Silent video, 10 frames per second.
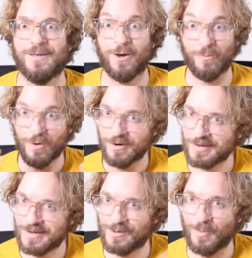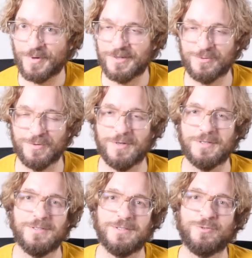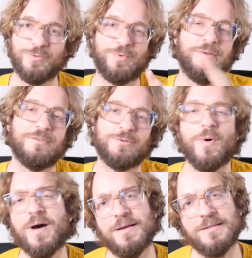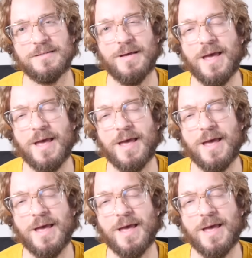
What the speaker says: lot of work compared to the 2 previous ones,